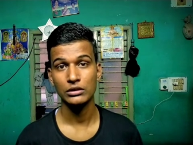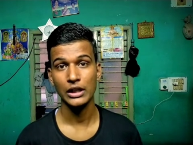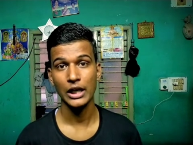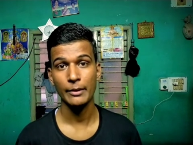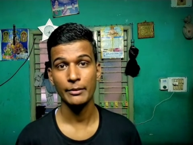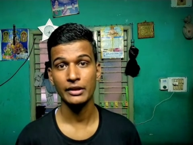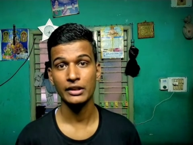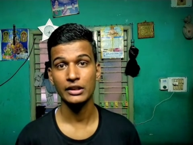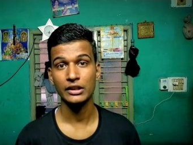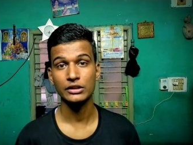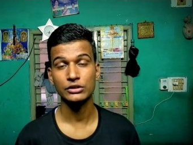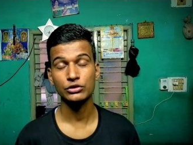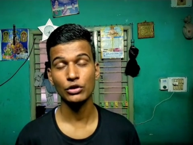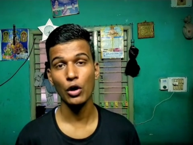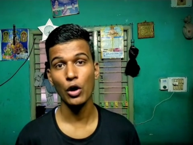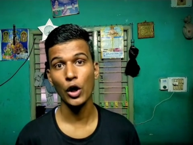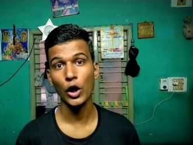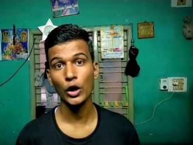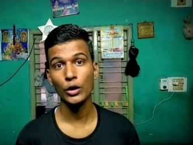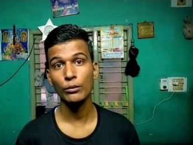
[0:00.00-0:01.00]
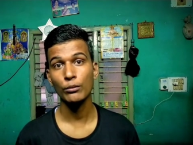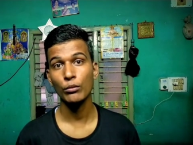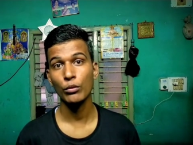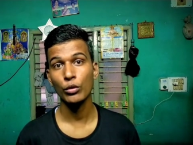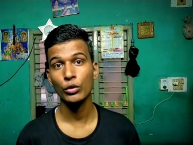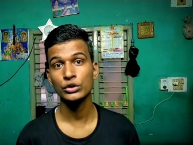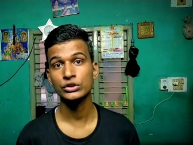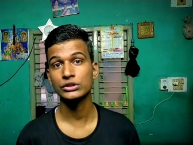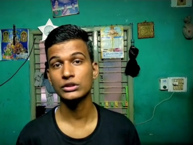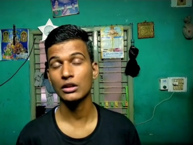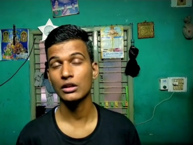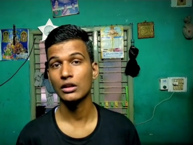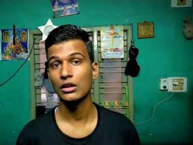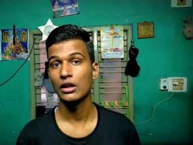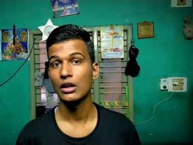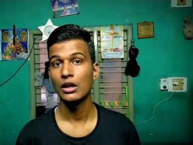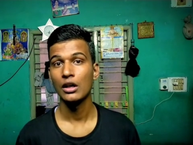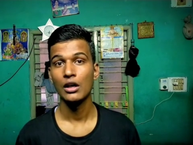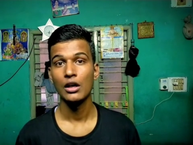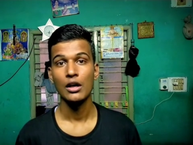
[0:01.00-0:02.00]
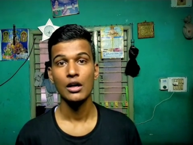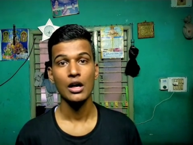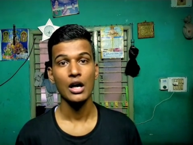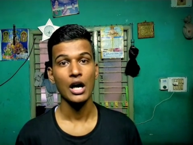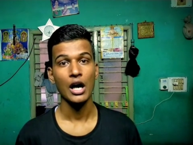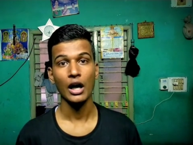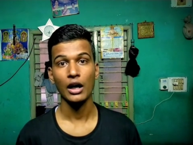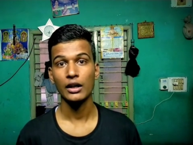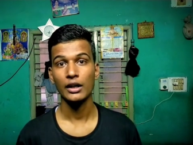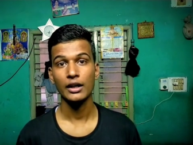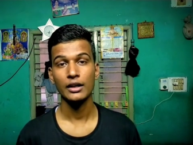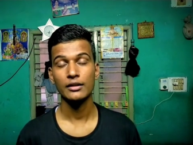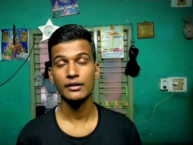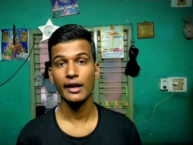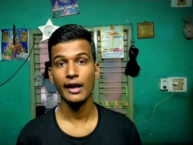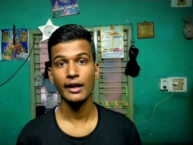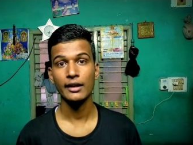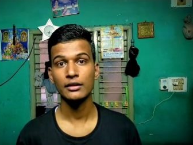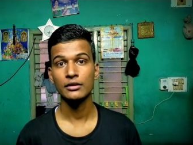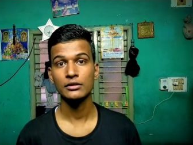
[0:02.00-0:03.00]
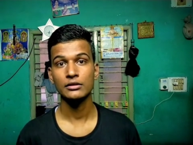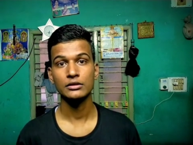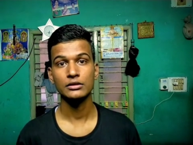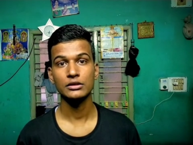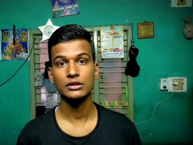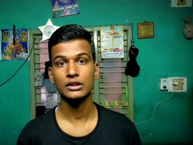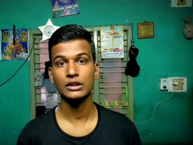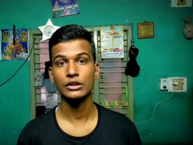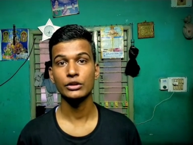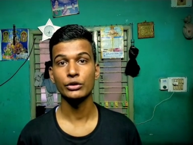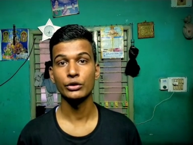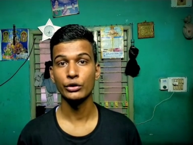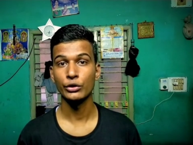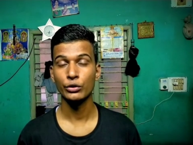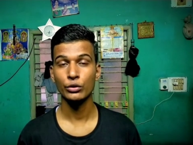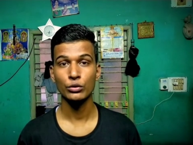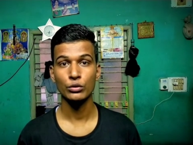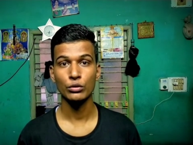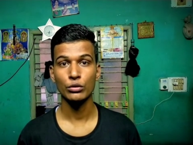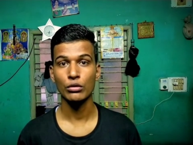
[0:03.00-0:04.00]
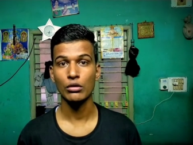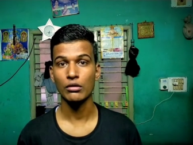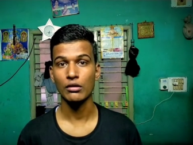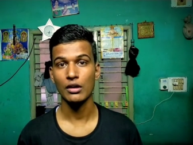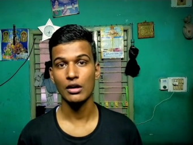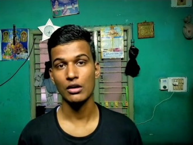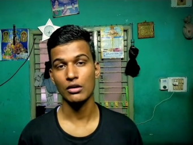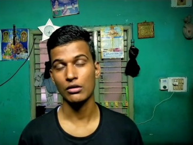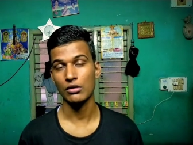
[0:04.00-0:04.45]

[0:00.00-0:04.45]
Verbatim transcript: I mean, it's almost higher than the new